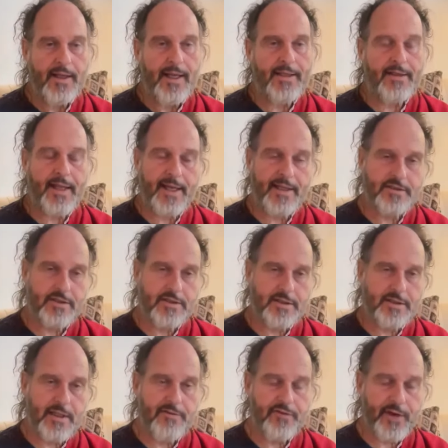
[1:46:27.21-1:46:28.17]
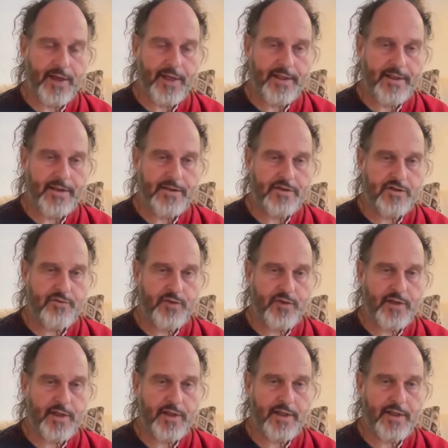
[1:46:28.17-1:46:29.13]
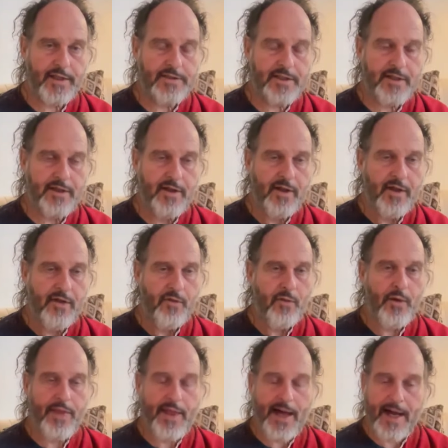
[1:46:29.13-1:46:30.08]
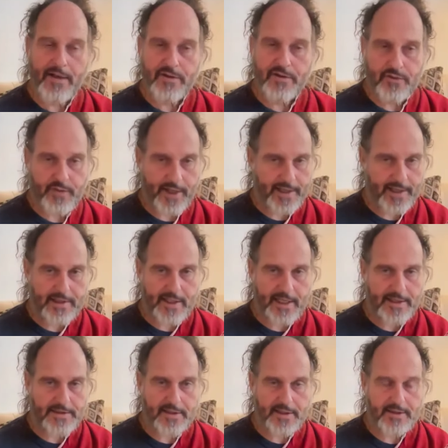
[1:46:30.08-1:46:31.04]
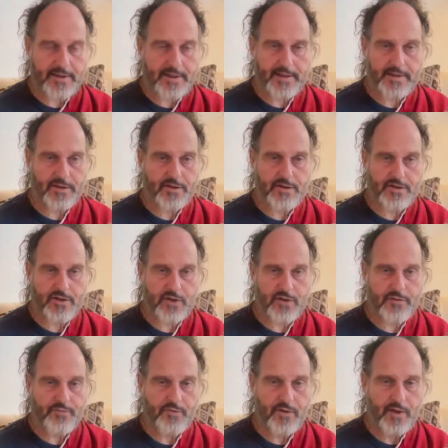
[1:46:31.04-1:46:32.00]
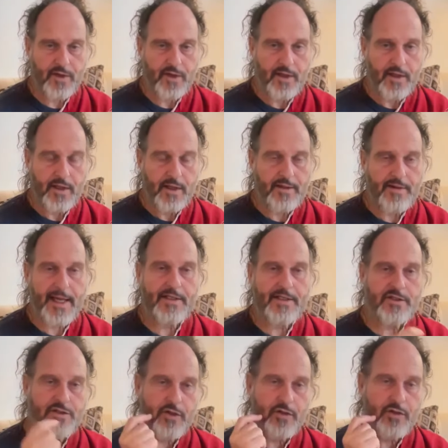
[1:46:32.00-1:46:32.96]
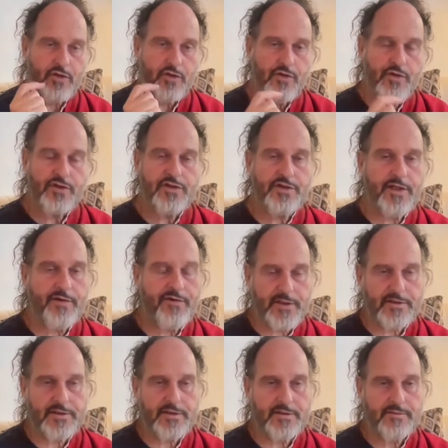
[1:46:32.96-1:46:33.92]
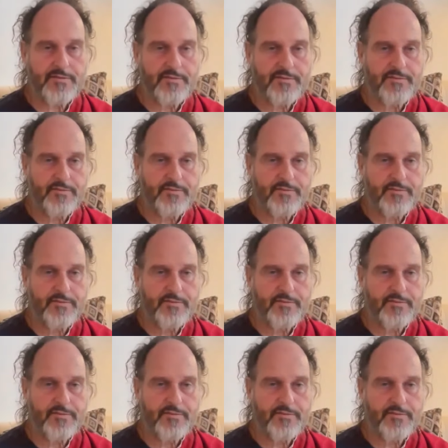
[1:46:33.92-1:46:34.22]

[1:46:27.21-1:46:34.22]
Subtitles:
and there's a self-radiance of Buddha nature without recognizing that it is so. And that is a huge difference.